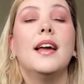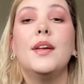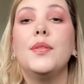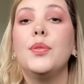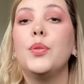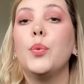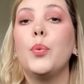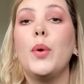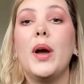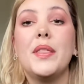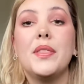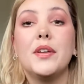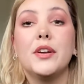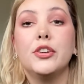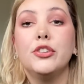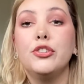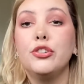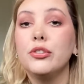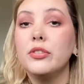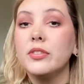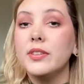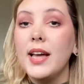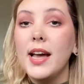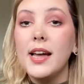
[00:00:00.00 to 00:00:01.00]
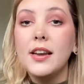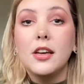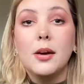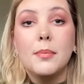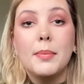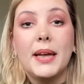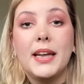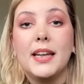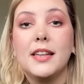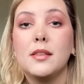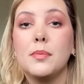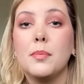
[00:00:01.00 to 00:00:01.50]
The weather just cannot
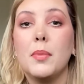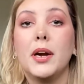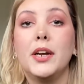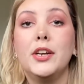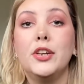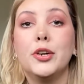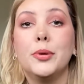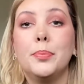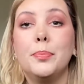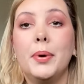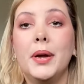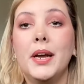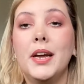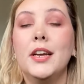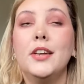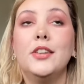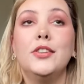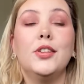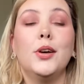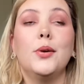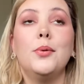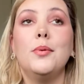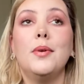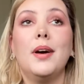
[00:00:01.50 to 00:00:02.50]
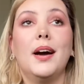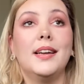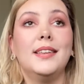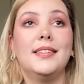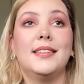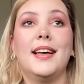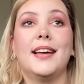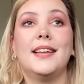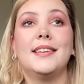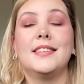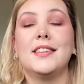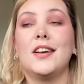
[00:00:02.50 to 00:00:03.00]
make its mind up. So I
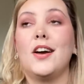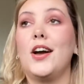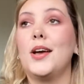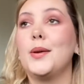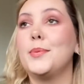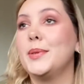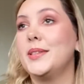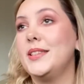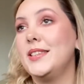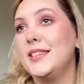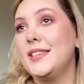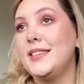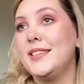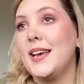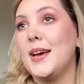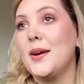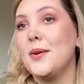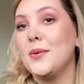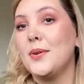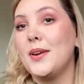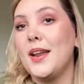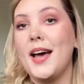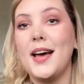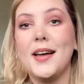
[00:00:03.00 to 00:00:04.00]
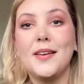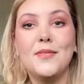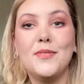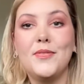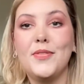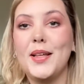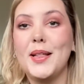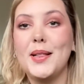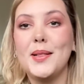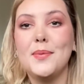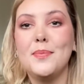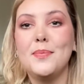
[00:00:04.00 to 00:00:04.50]
said I would sit down and
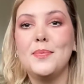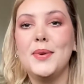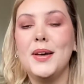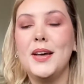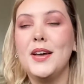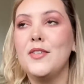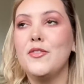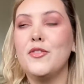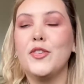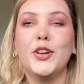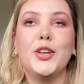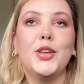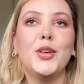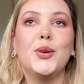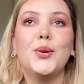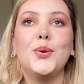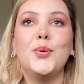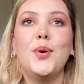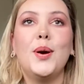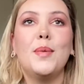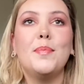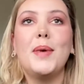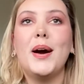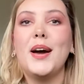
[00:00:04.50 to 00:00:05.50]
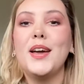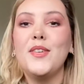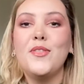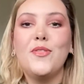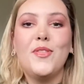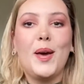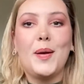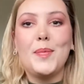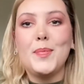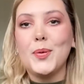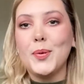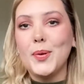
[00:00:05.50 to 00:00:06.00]
film for you my
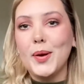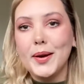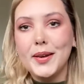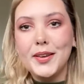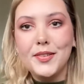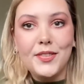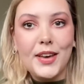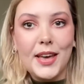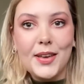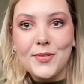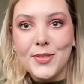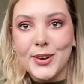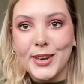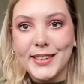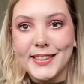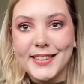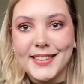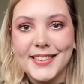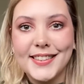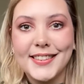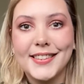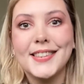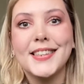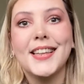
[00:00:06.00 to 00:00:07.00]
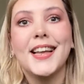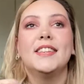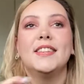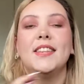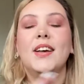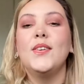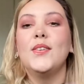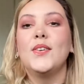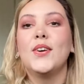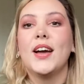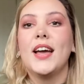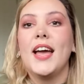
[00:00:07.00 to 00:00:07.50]
February favourites.
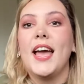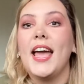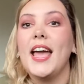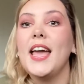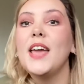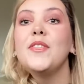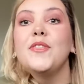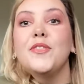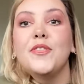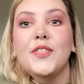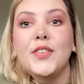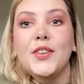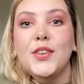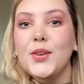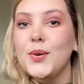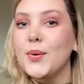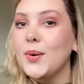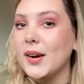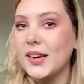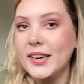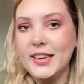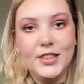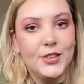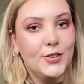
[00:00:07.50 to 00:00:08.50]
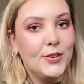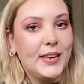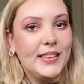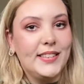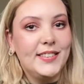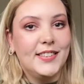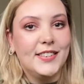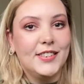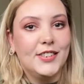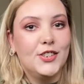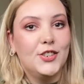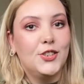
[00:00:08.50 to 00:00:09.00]
So if you are
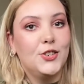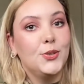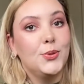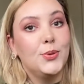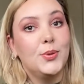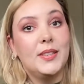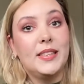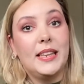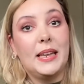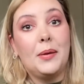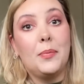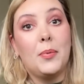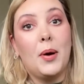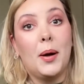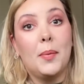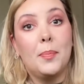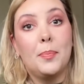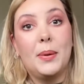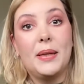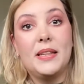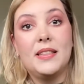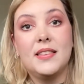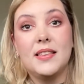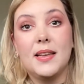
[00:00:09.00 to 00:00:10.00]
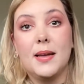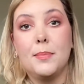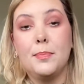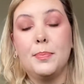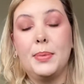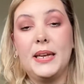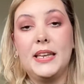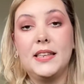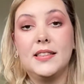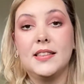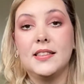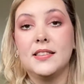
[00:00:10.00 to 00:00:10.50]
interested to see what bits and
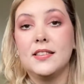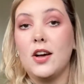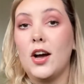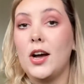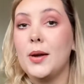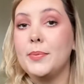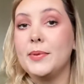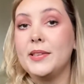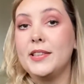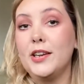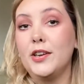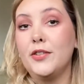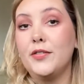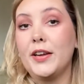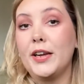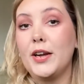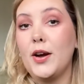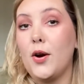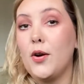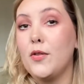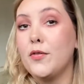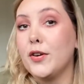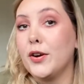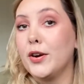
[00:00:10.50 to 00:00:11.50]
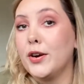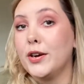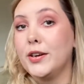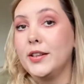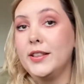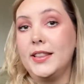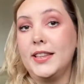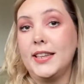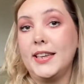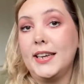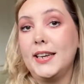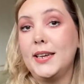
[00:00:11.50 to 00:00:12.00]
pieces I was loving over
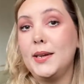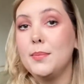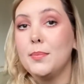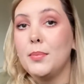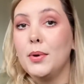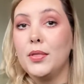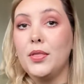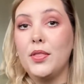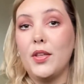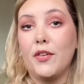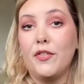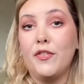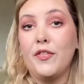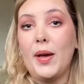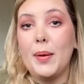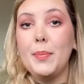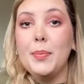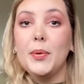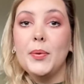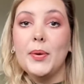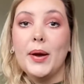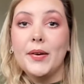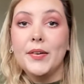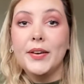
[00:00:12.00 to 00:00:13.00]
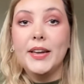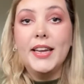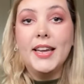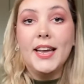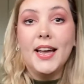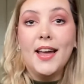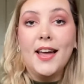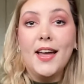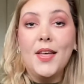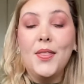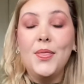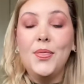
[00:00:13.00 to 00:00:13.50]
the month of February,
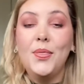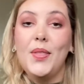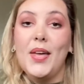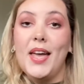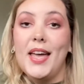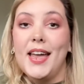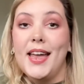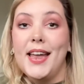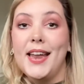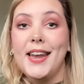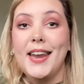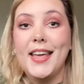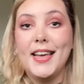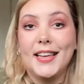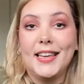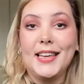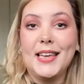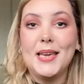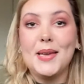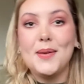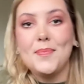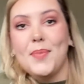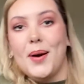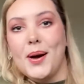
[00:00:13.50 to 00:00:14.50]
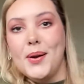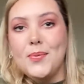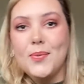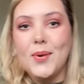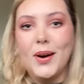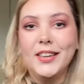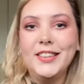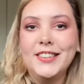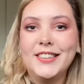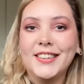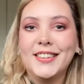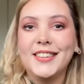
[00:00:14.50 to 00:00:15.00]
then keep on
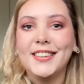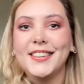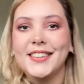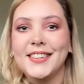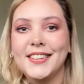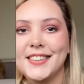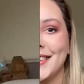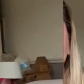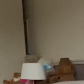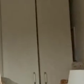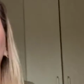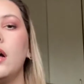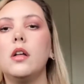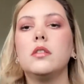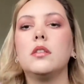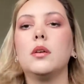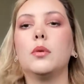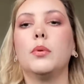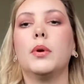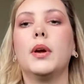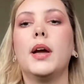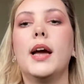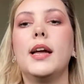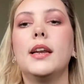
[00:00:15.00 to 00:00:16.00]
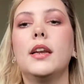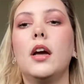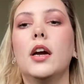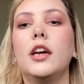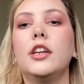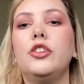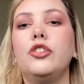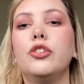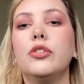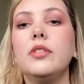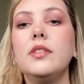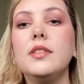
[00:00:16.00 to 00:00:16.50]
watching. Also, can I
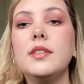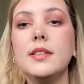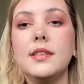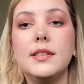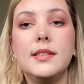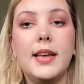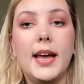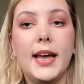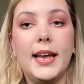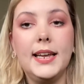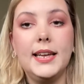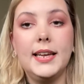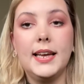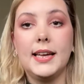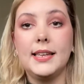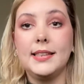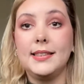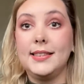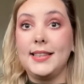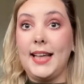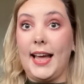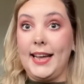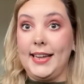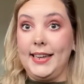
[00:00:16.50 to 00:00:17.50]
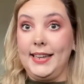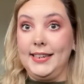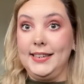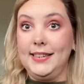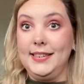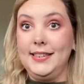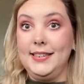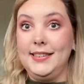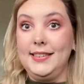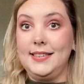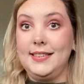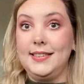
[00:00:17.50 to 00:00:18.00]
just take a
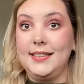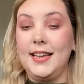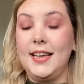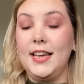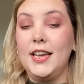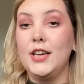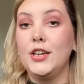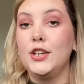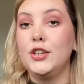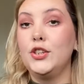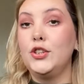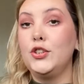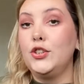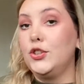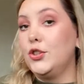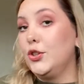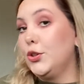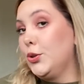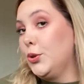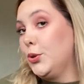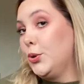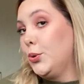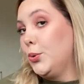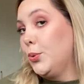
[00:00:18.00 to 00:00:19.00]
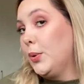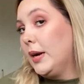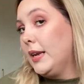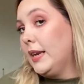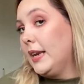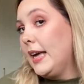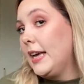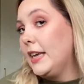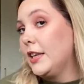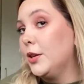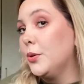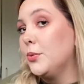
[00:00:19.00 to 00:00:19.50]
second to
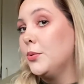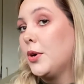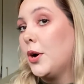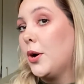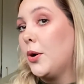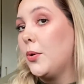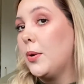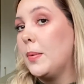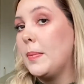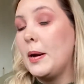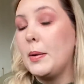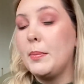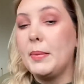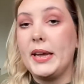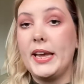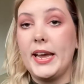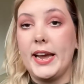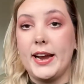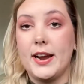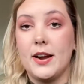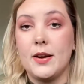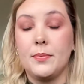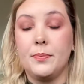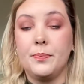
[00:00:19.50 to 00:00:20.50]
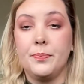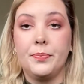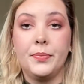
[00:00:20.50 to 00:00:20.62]
let you know about my hair?